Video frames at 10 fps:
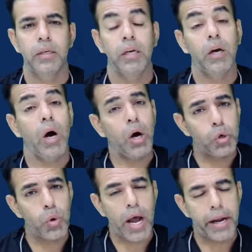Now, how
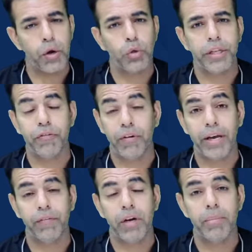do I know that if
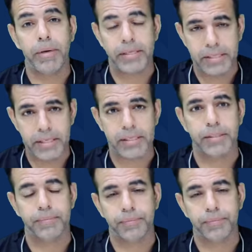I have gum disease?